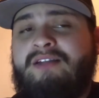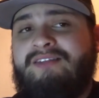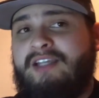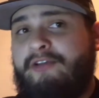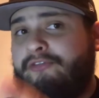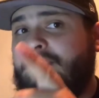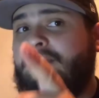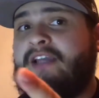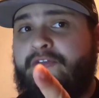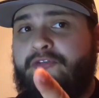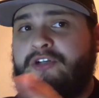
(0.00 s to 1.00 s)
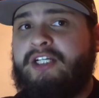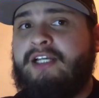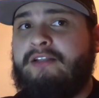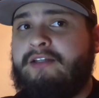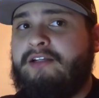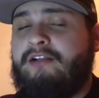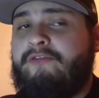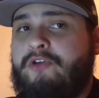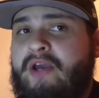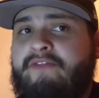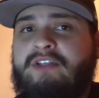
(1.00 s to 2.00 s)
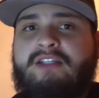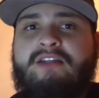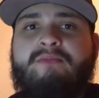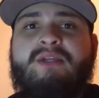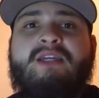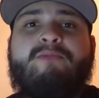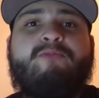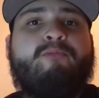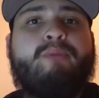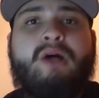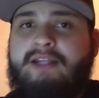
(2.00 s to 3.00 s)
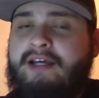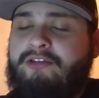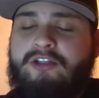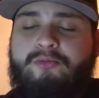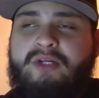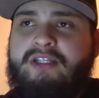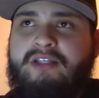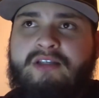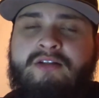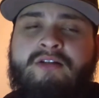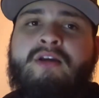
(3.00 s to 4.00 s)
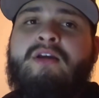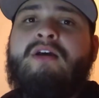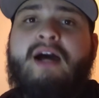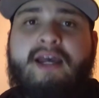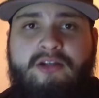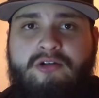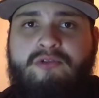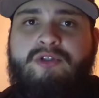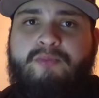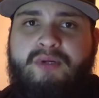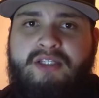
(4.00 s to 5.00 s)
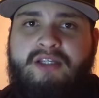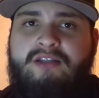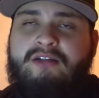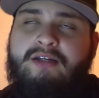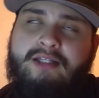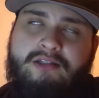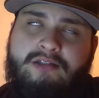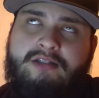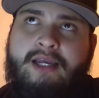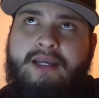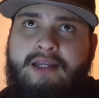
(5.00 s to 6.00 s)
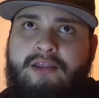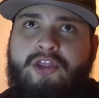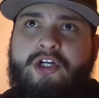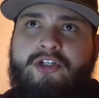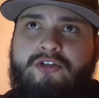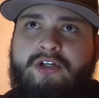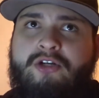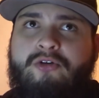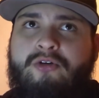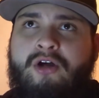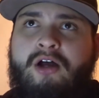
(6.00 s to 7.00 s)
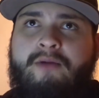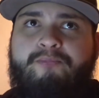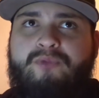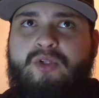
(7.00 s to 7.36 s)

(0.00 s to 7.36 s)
Definitely look out for Jalen Hill if you haven't seen him. He balled out this preseason. I know it was preseason against second and third string, but